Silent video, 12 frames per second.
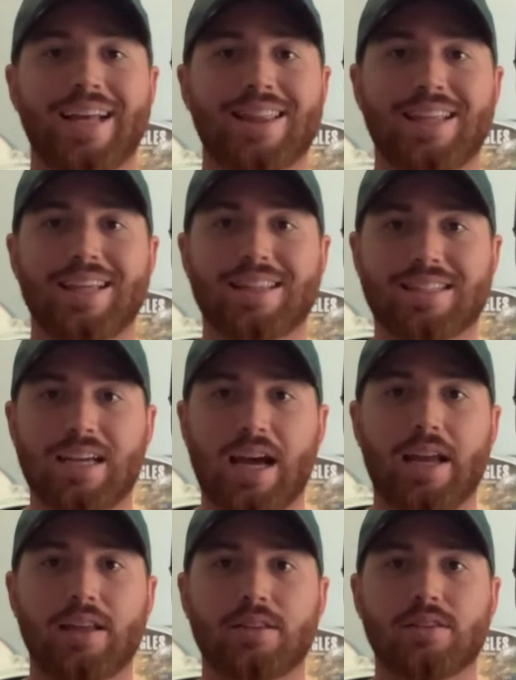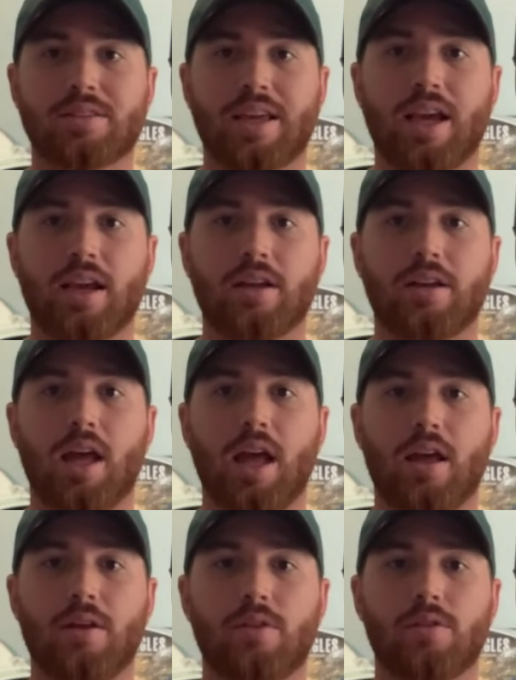think the Titans can
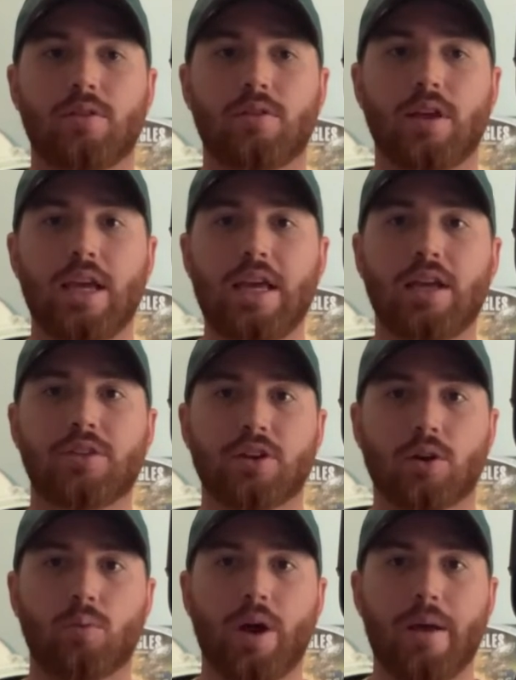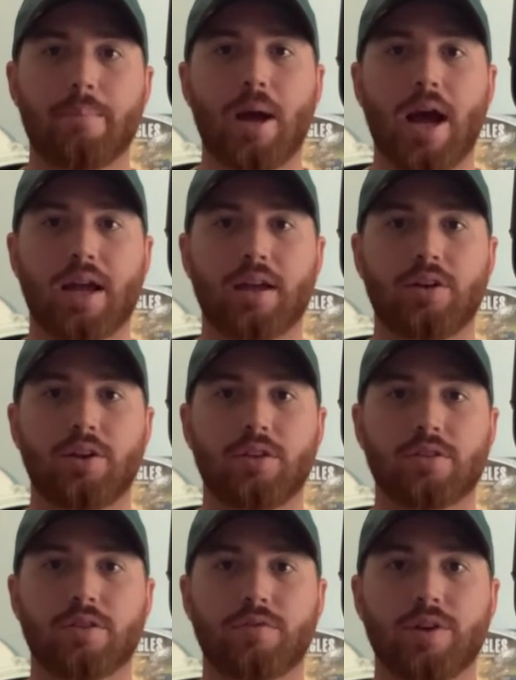eke their way back into
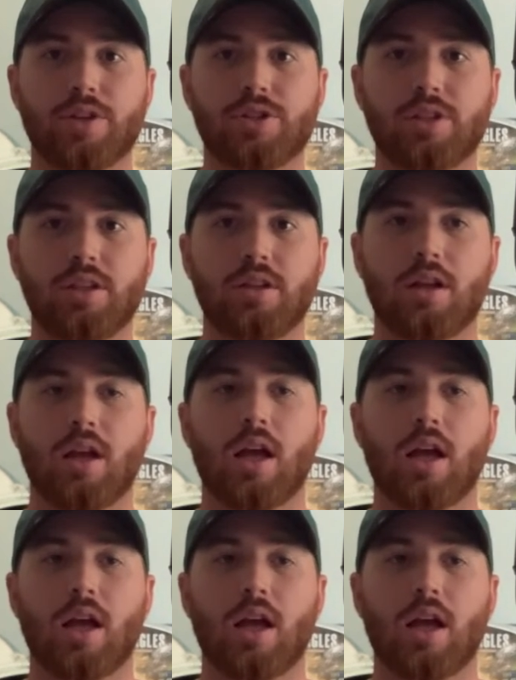this division